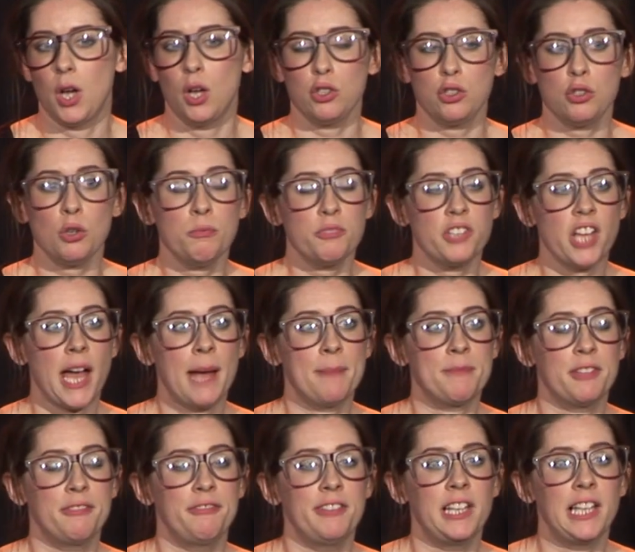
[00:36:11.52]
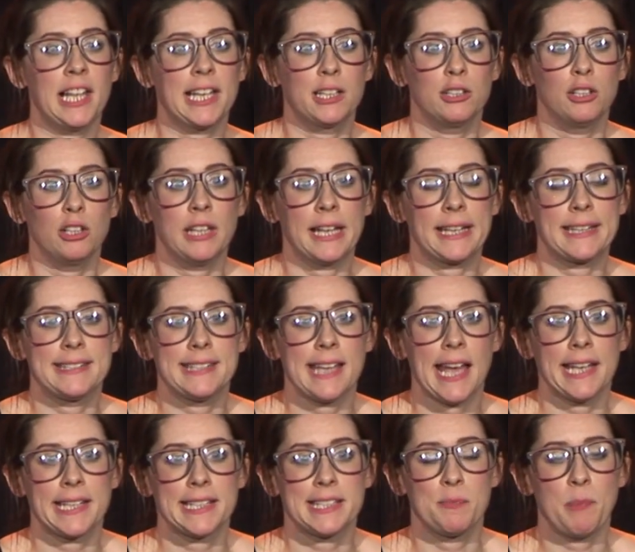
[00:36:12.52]
Sometimes I feel like I look like a
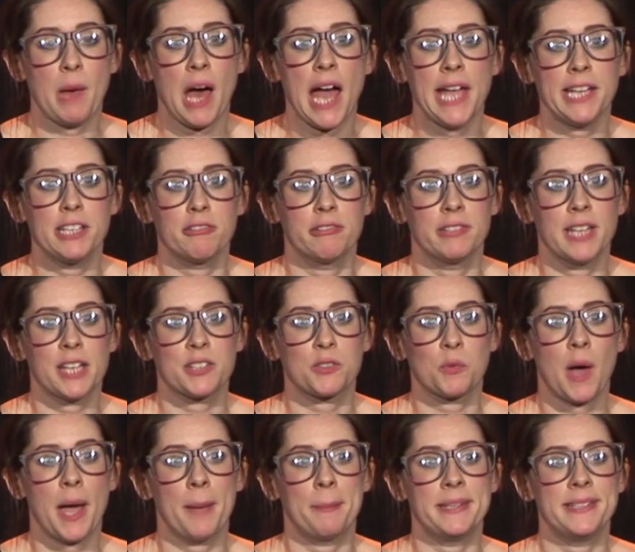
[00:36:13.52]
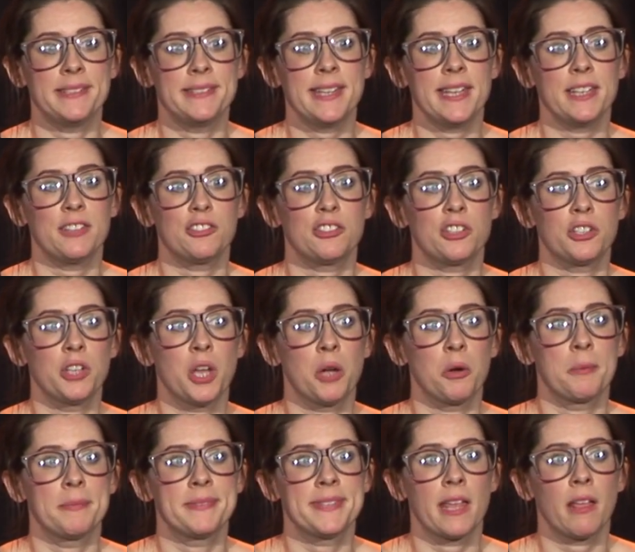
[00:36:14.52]
tiny spider and that's why I've been ditched and now
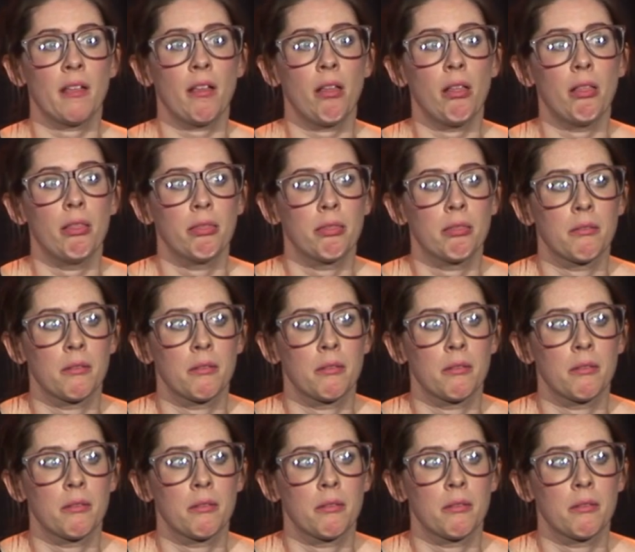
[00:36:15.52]
I'm single.